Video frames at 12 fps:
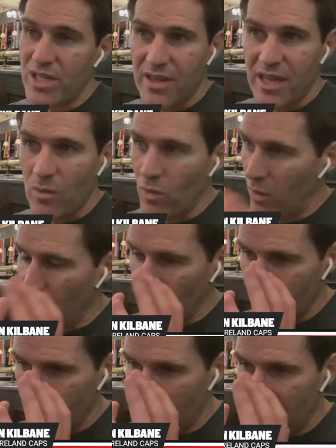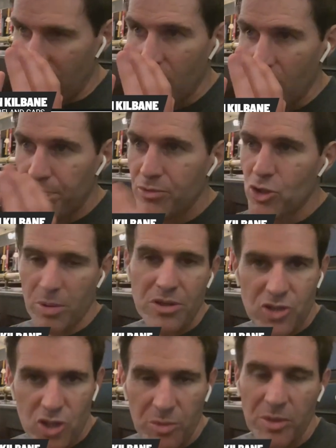and we think, well, we're going to like
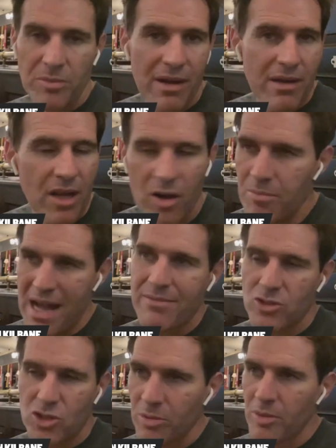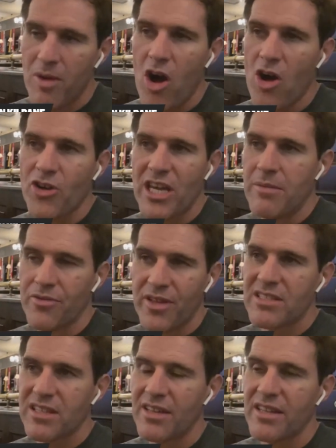double double uh, man, double mark him and
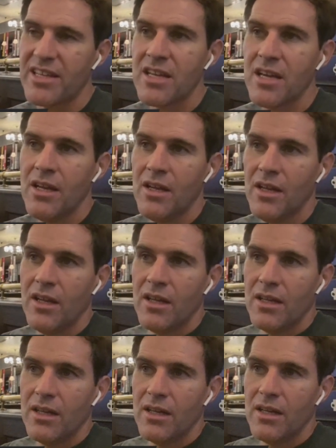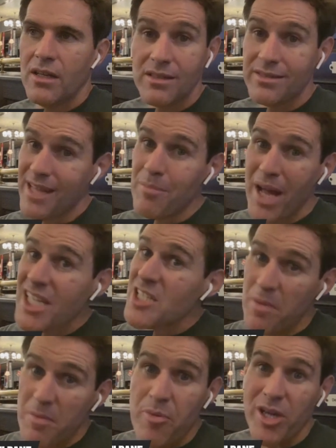things like this."
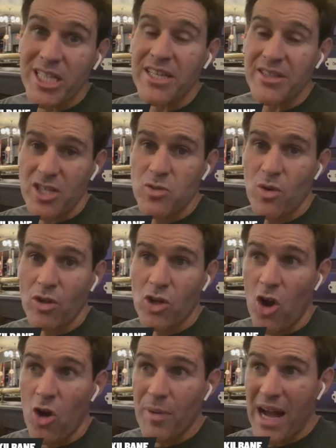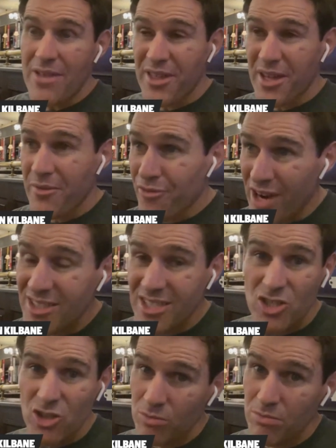Dembele's been brilliant in this World Cup. I think
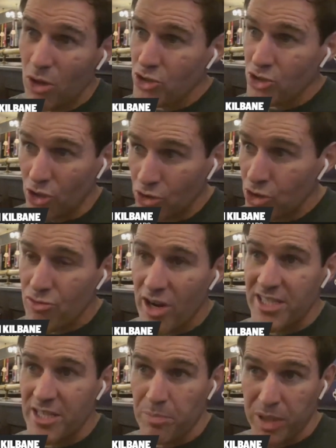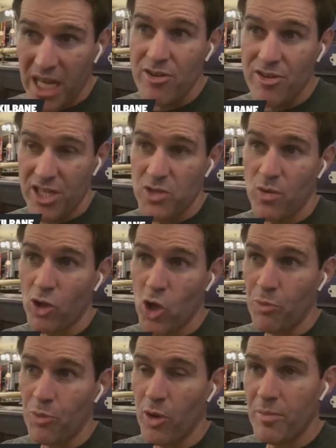France's most underrated player at this World
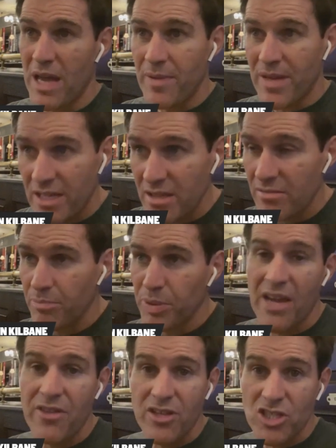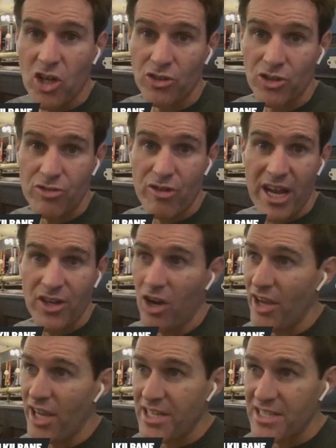Cup, or maybe player that's gone on the
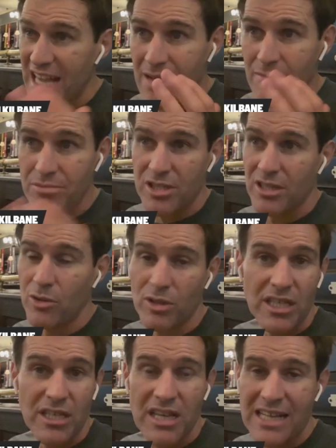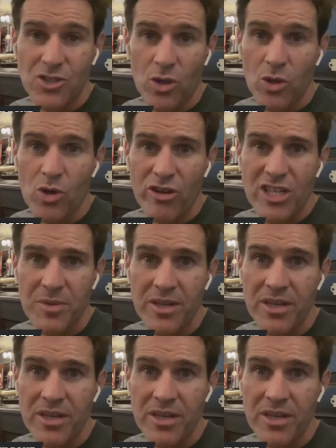radar, is absolutely Antoine Griezmann.